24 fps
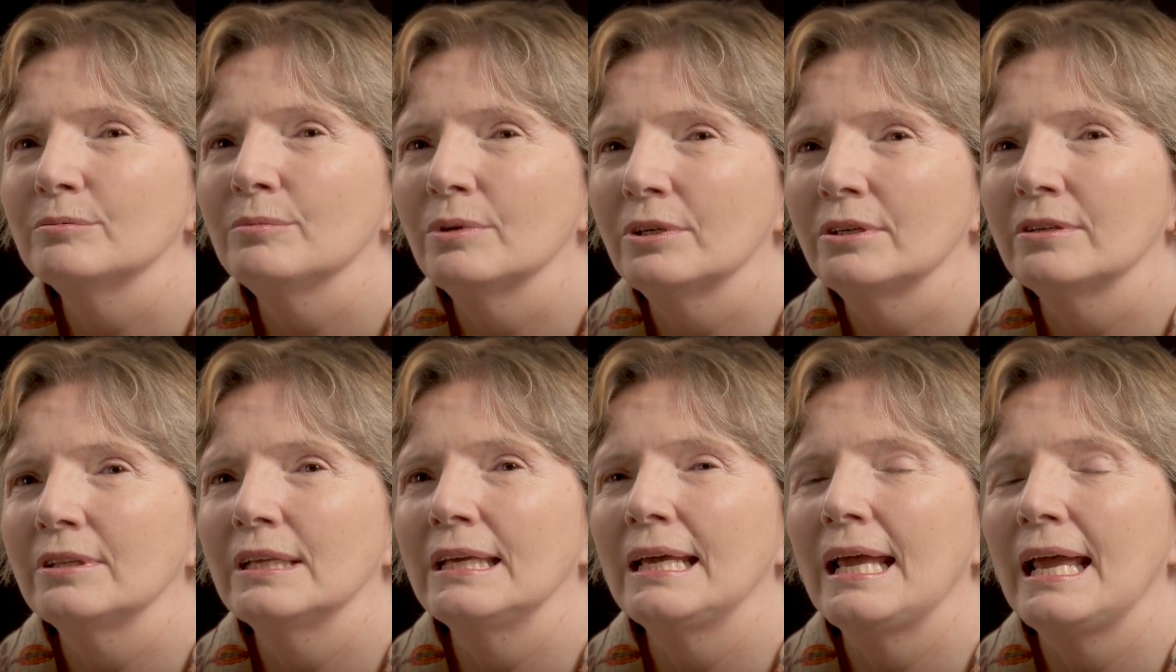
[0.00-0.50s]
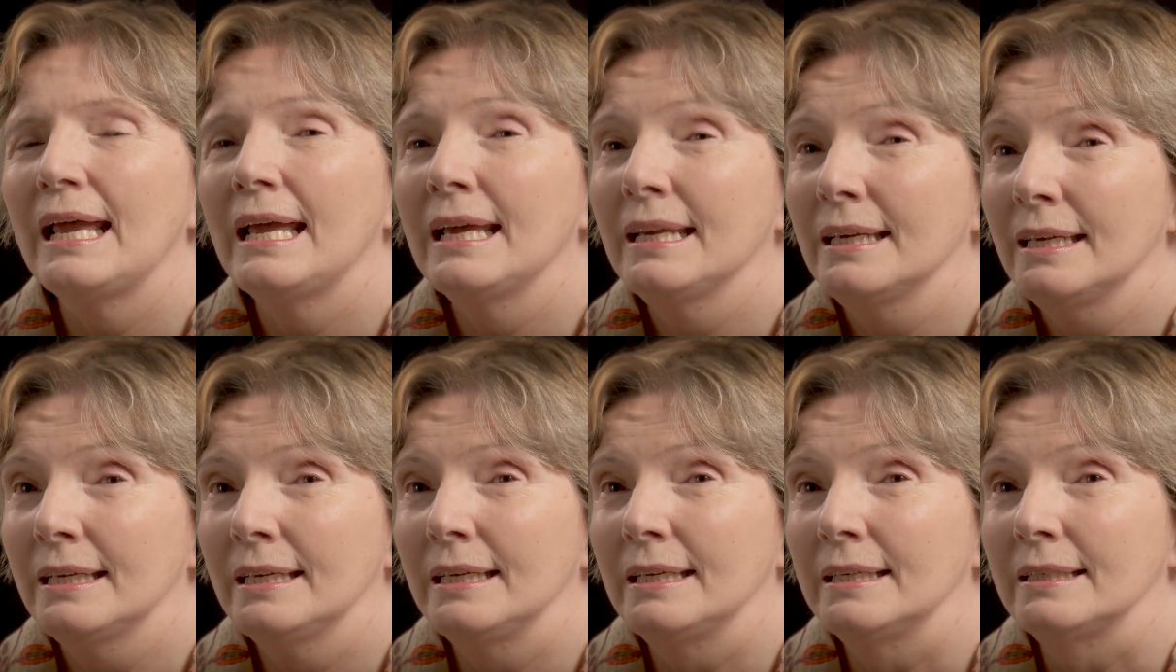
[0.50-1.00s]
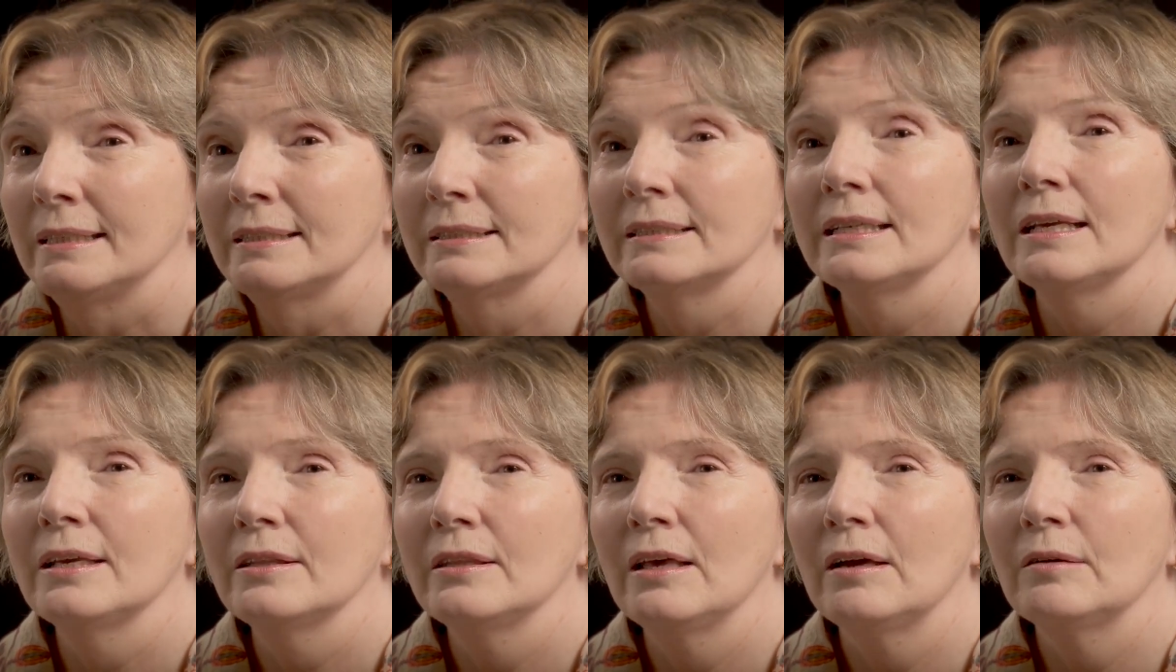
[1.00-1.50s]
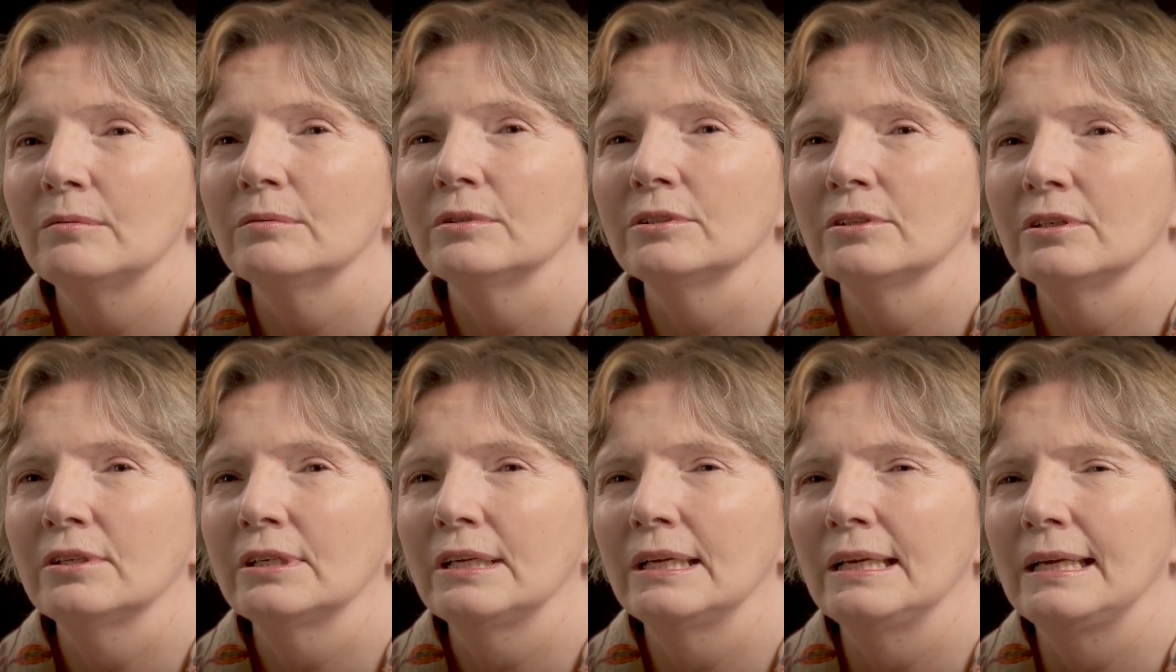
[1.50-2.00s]
What are the entities that we're
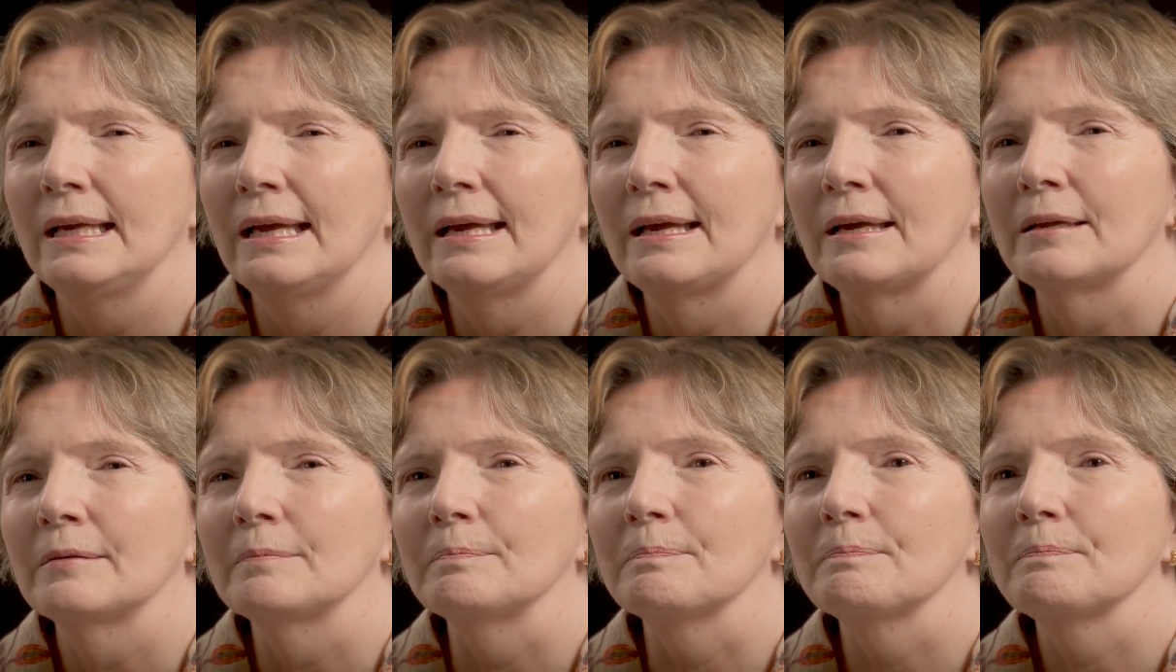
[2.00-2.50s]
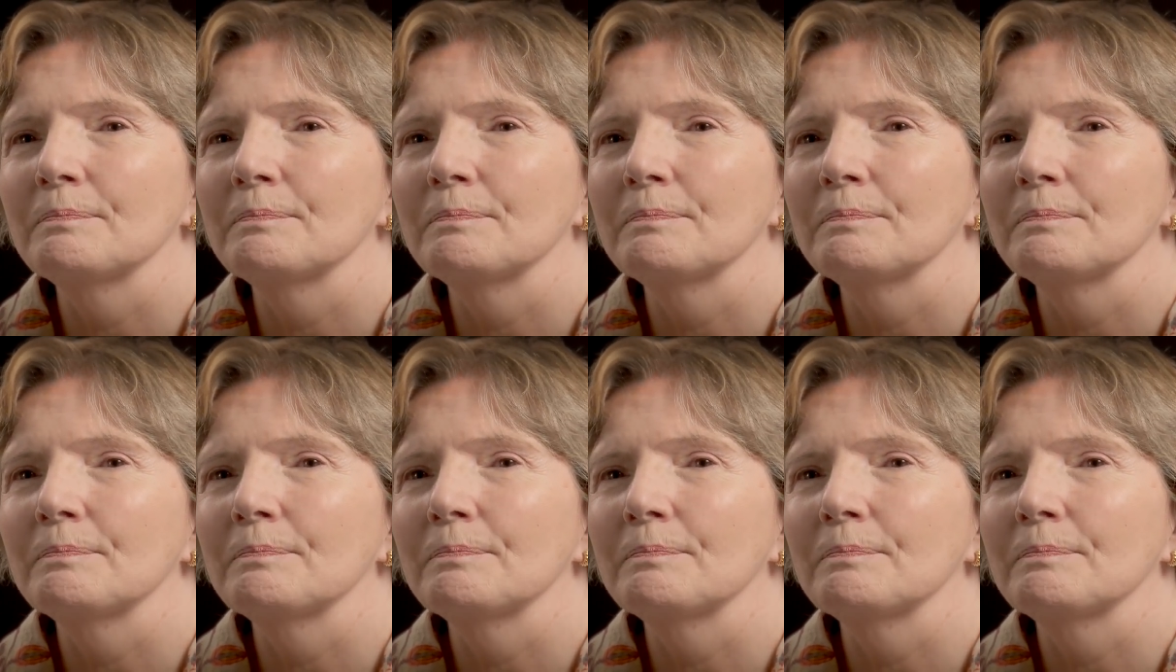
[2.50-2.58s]
looking at?